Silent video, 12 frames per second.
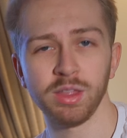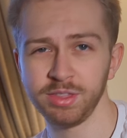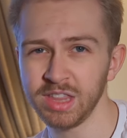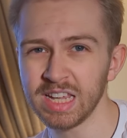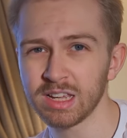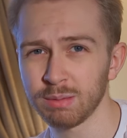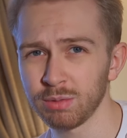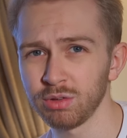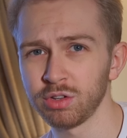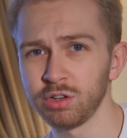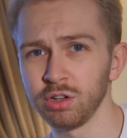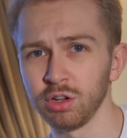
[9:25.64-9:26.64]
I think I'm going
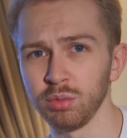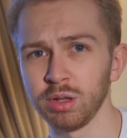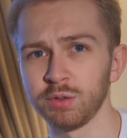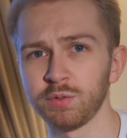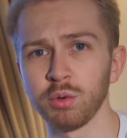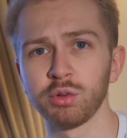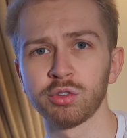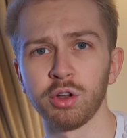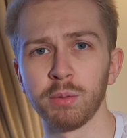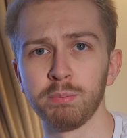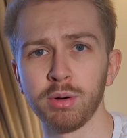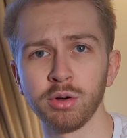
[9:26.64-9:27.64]
to do is focus on
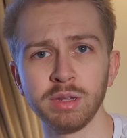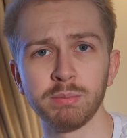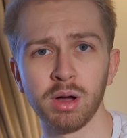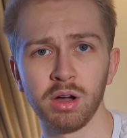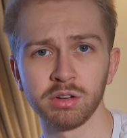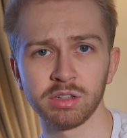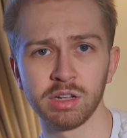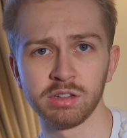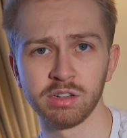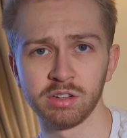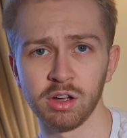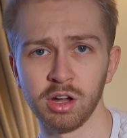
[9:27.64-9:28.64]
a body part at
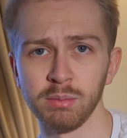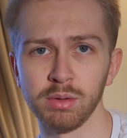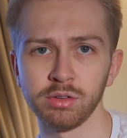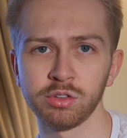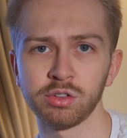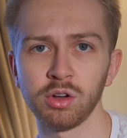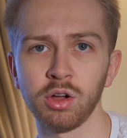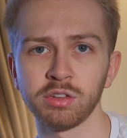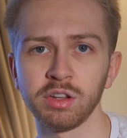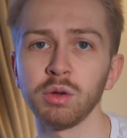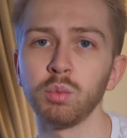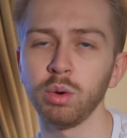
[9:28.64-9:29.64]
a time,
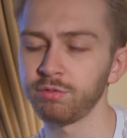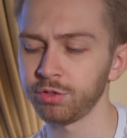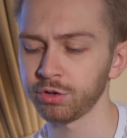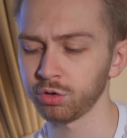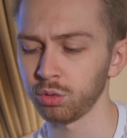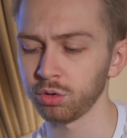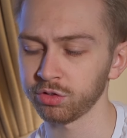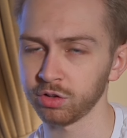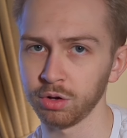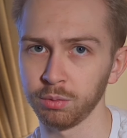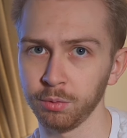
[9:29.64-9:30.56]
starting with the torso.